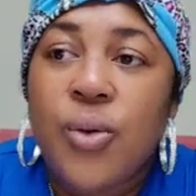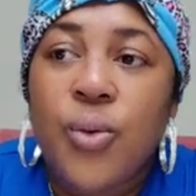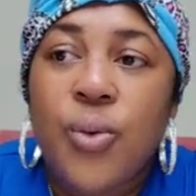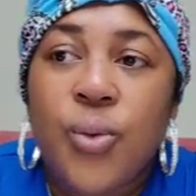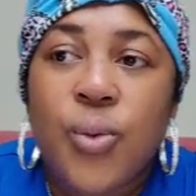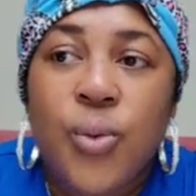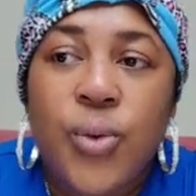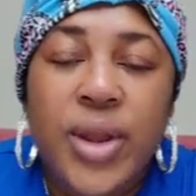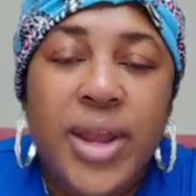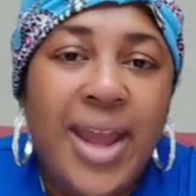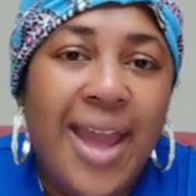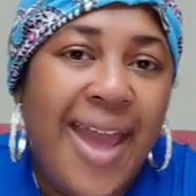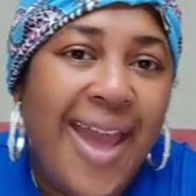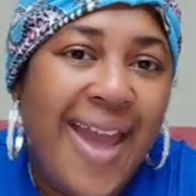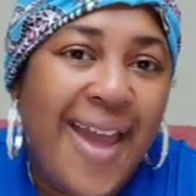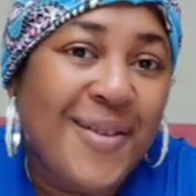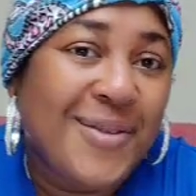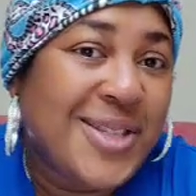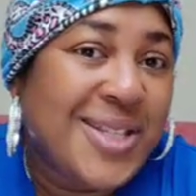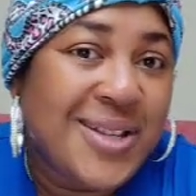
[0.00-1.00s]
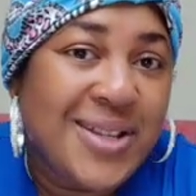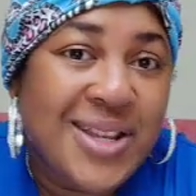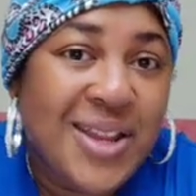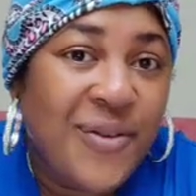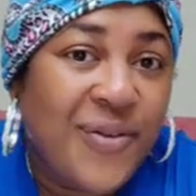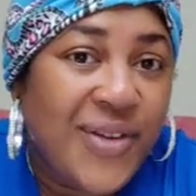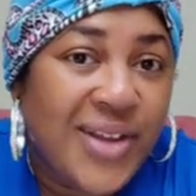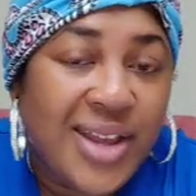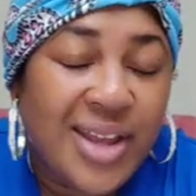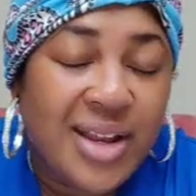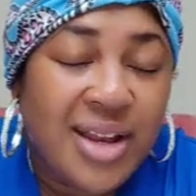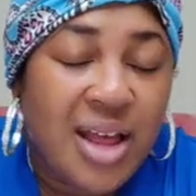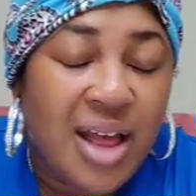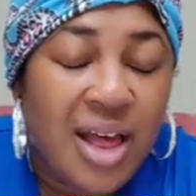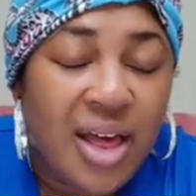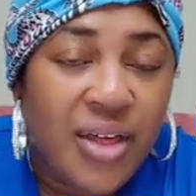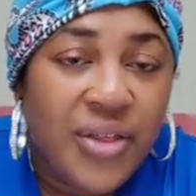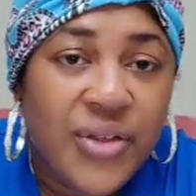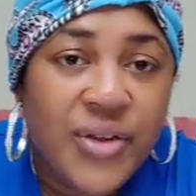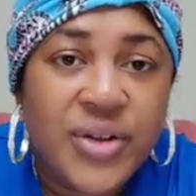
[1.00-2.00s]
We have significant
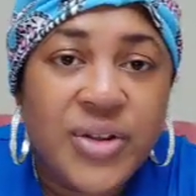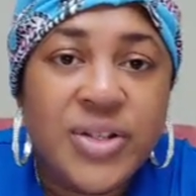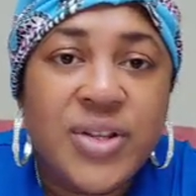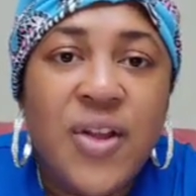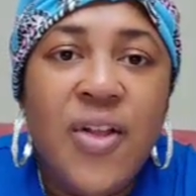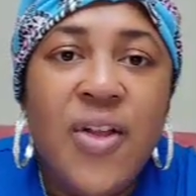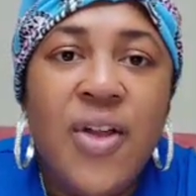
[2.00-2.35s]
others.